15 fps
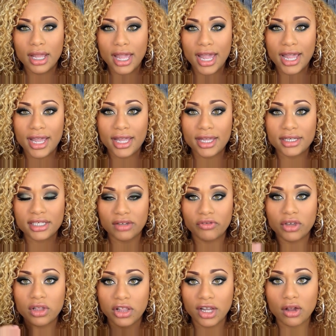And if
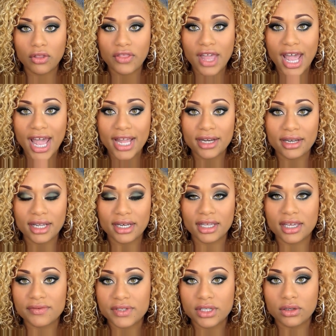you click on that, it
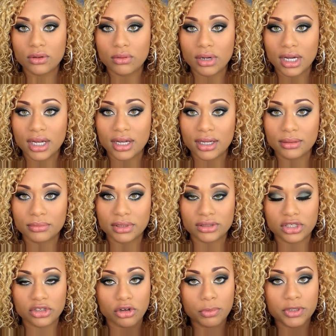gives you a
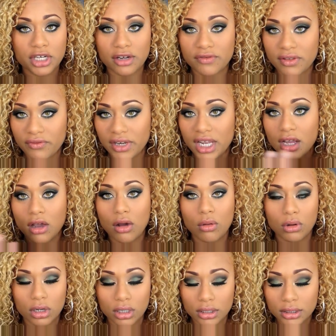description of the video
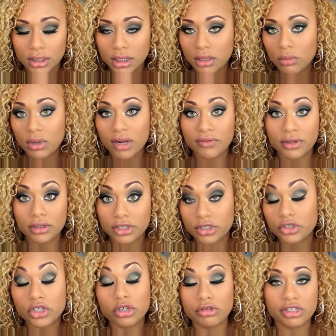or whatever
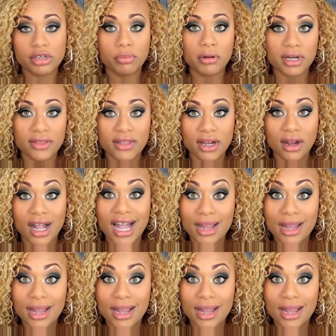you choose to put in there.